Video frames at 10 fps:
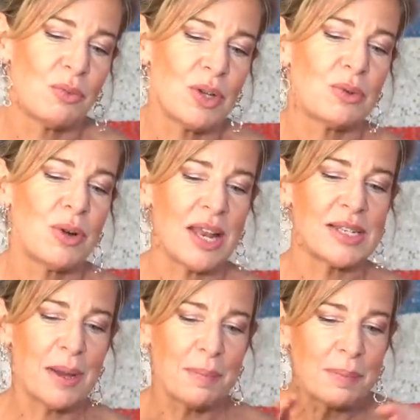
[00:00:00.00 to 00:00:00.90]
we all
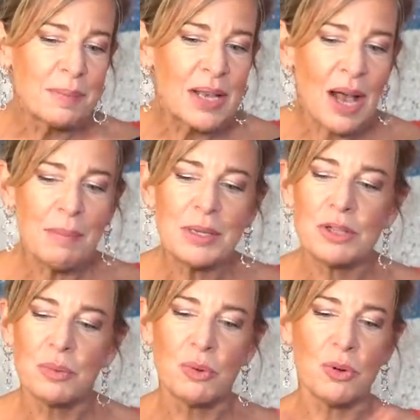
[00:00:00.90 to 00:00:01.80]
end up coming
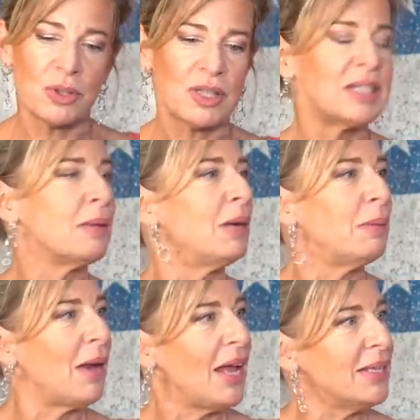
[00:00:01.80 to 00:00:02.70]
towards a similar
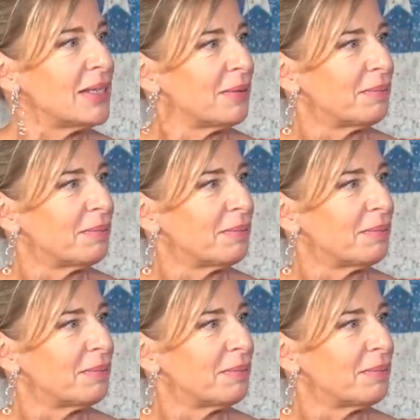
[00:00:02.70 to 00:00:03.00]
place.